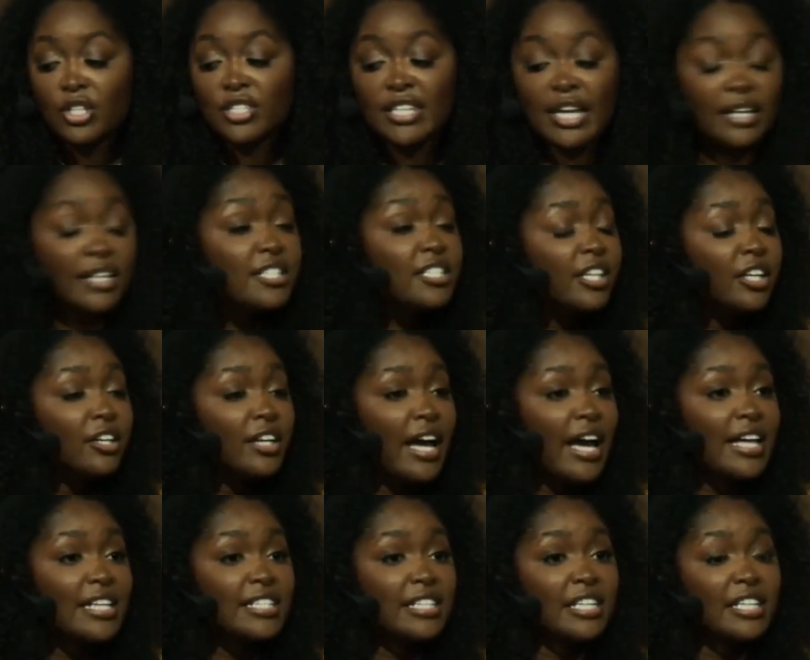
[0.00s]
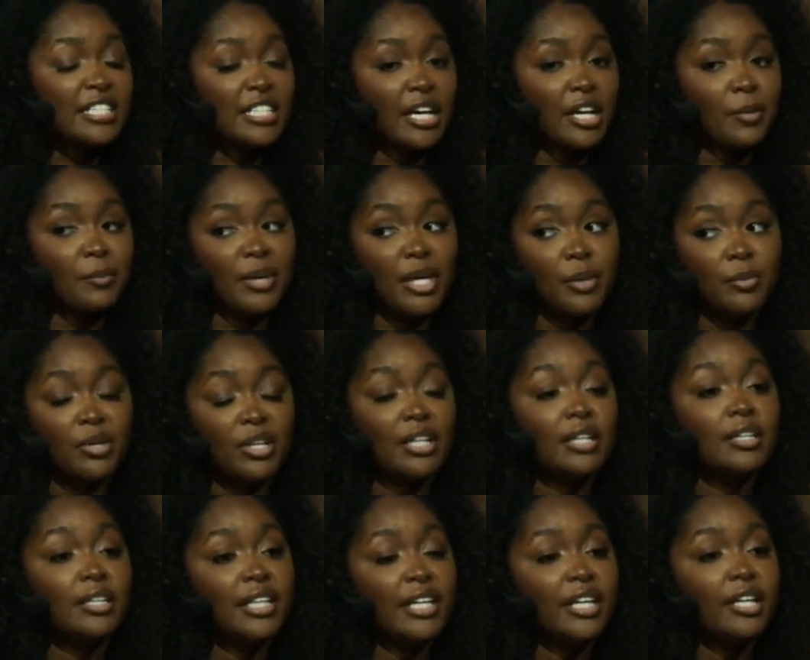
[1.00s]
Salicylic acid is going to be able to
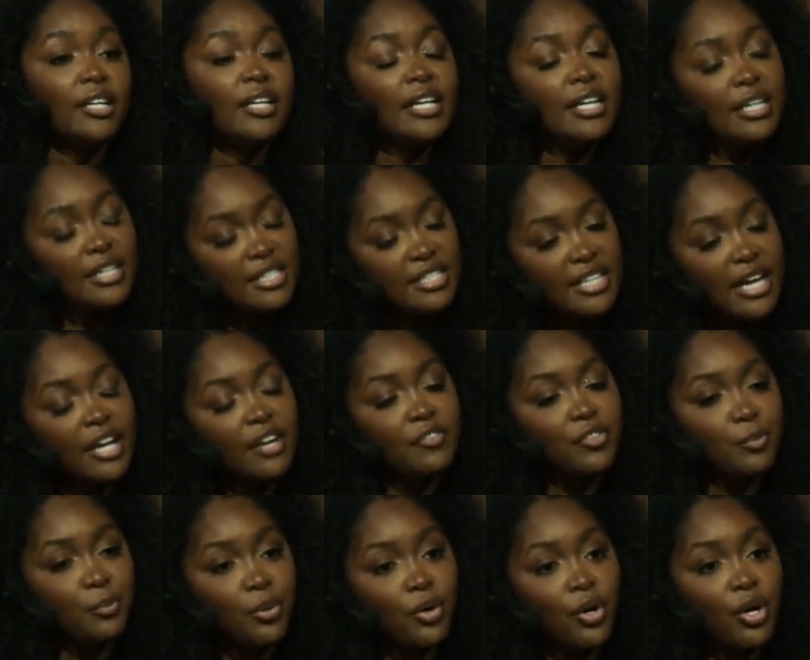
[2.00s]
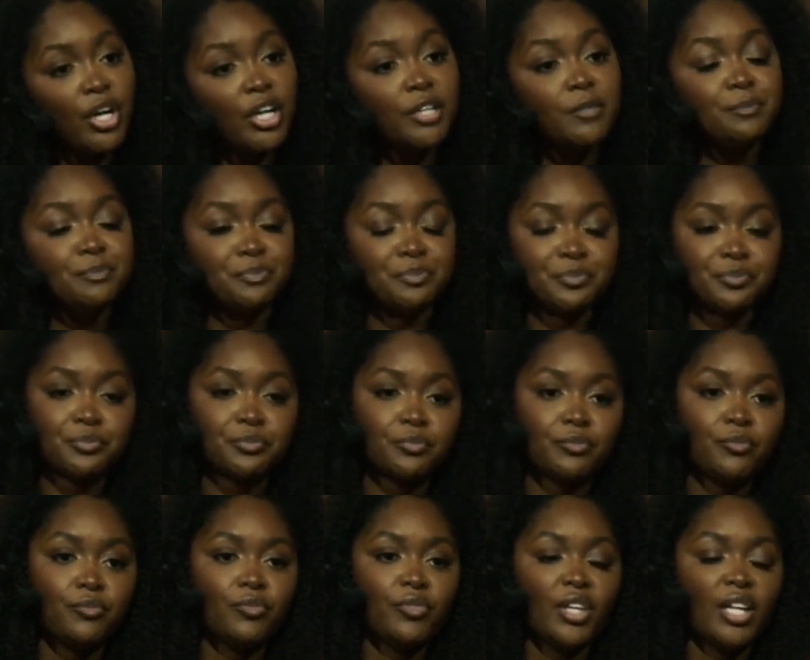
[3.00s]
clean inside of the pore,
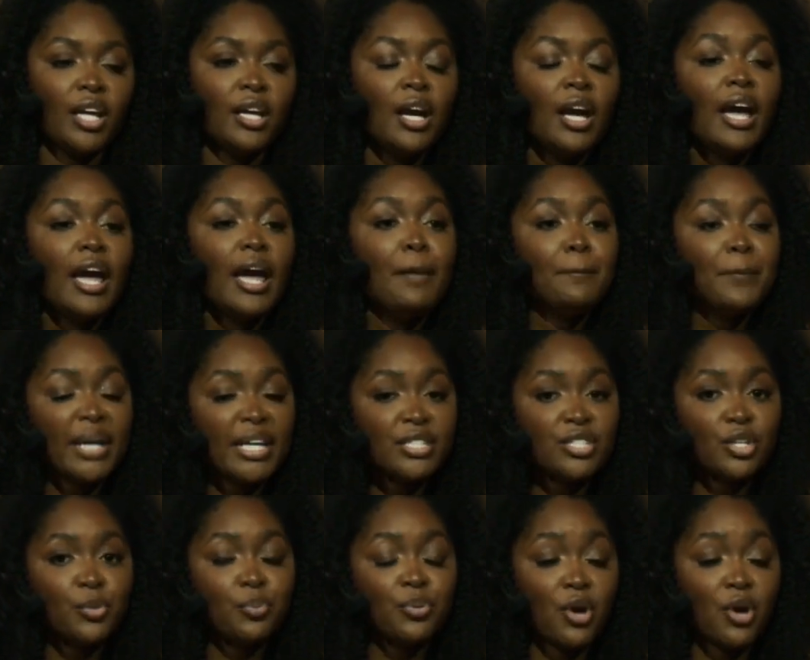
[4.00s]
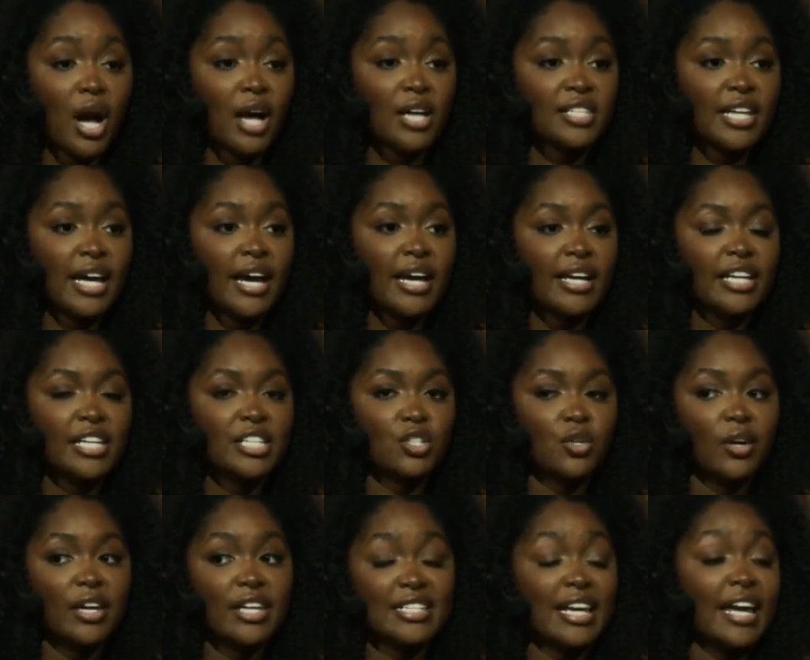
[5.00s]
and benzoyl peroxide is
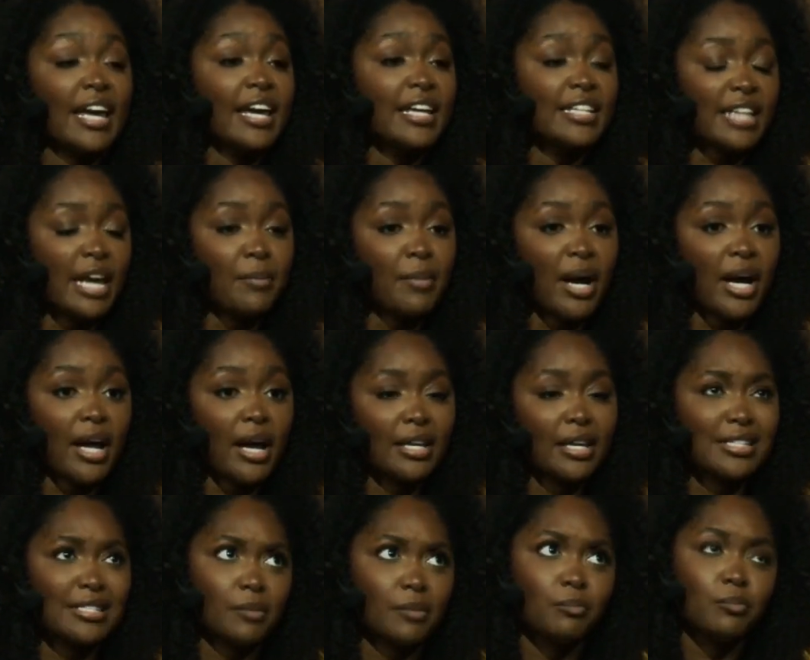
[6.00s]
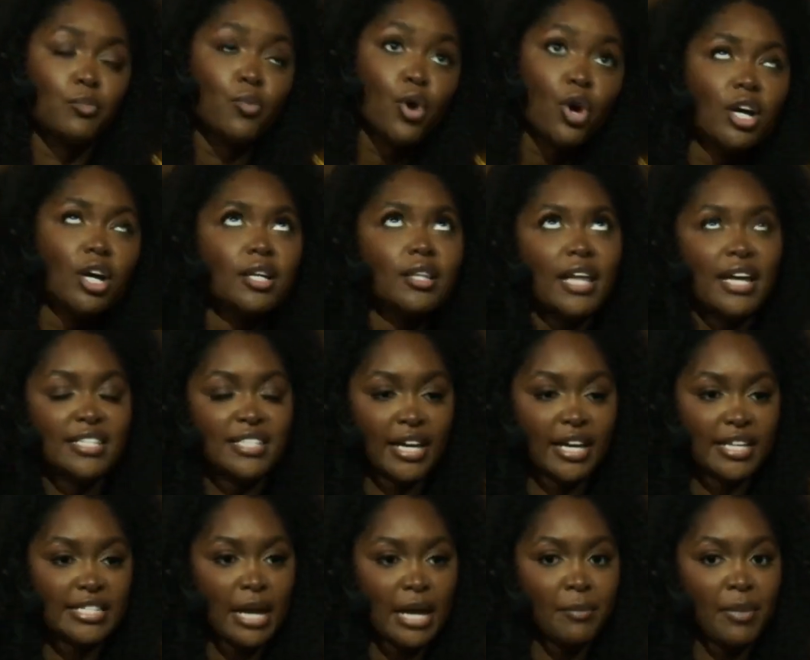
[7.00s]
more or less
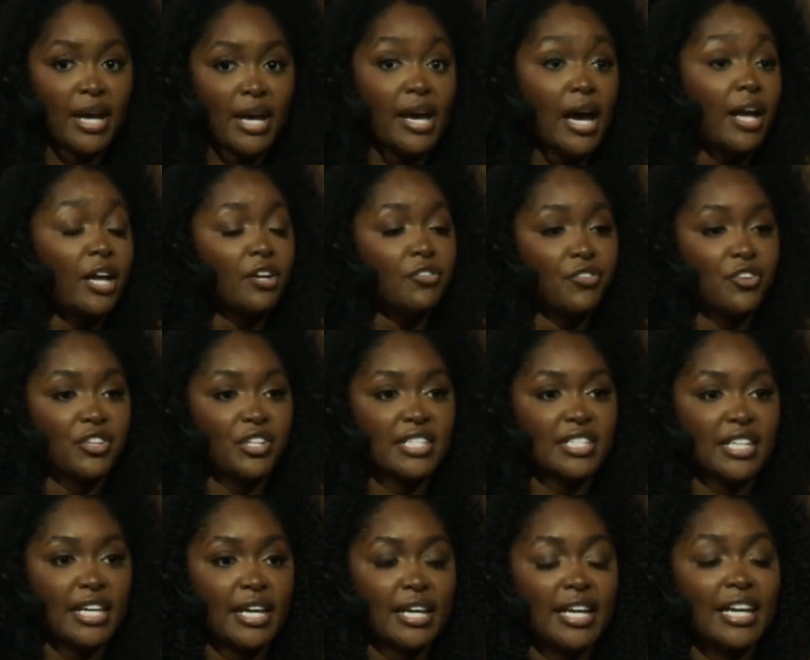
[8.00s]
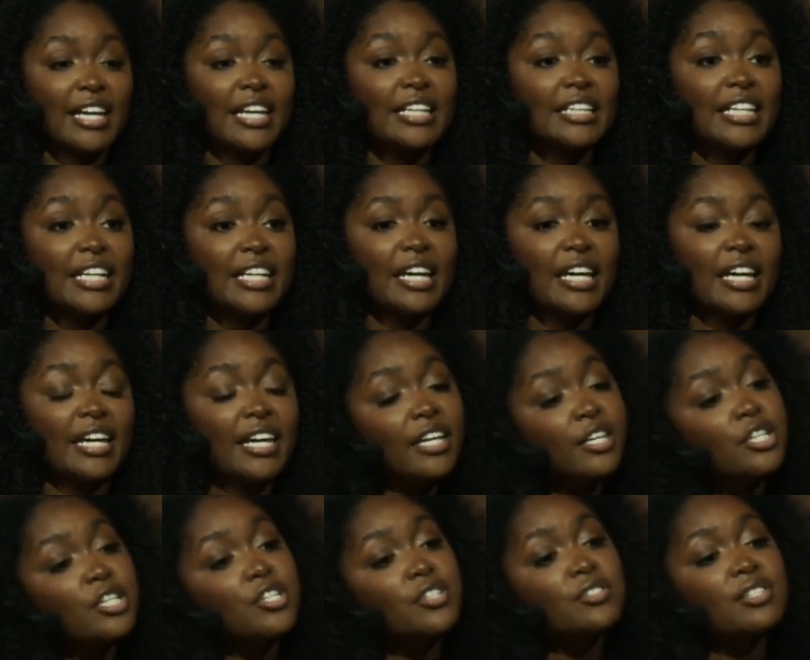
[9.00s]
an antibiotic for the skin. It
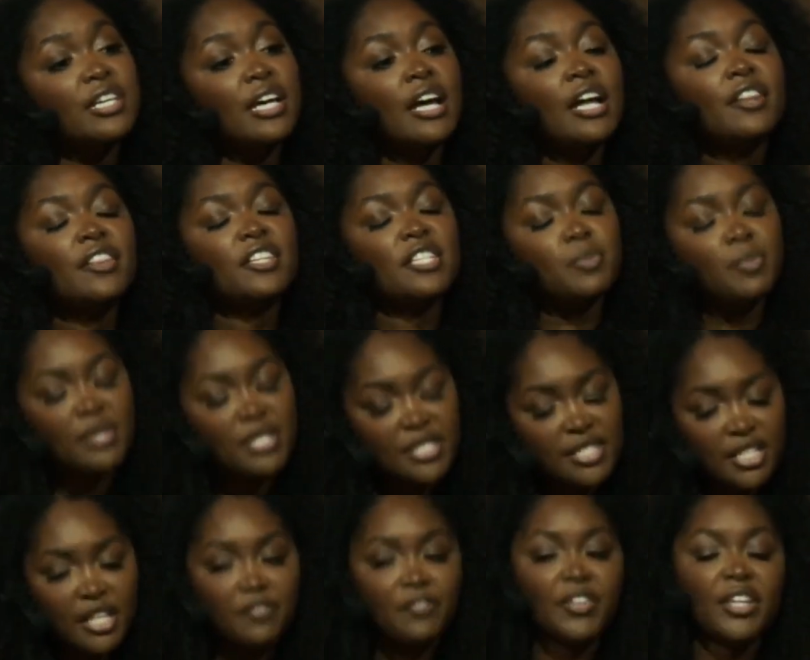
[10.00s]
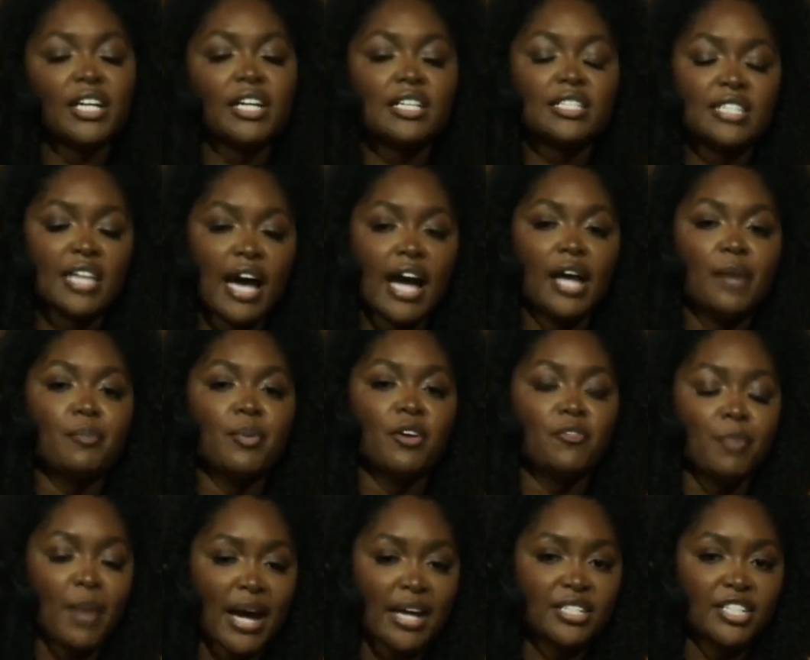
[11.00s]
kills the specific type
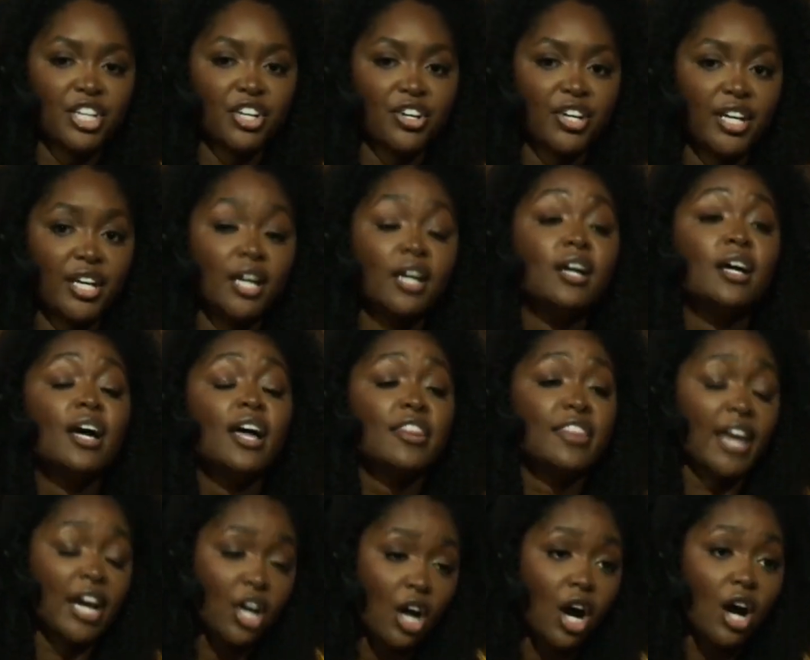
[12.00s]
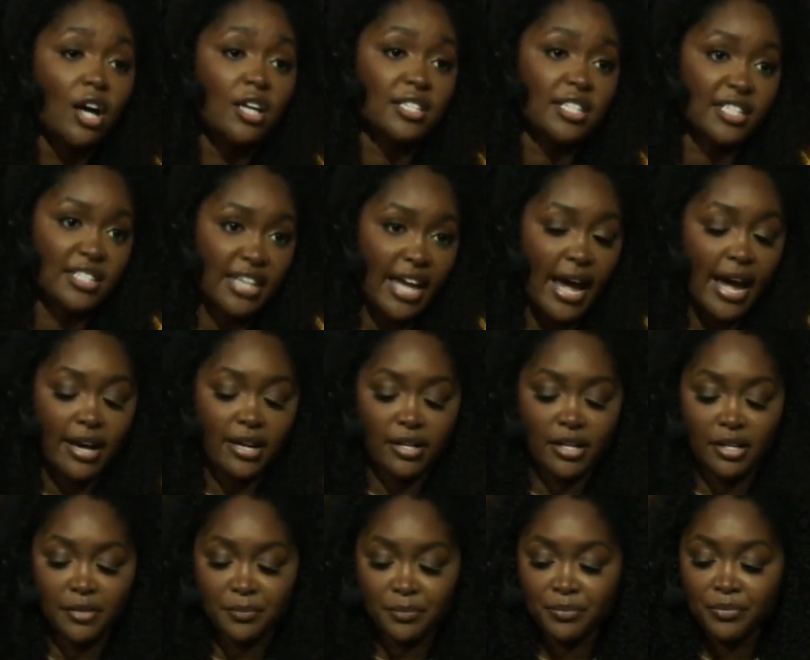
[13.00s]
of bacteria that causes acne.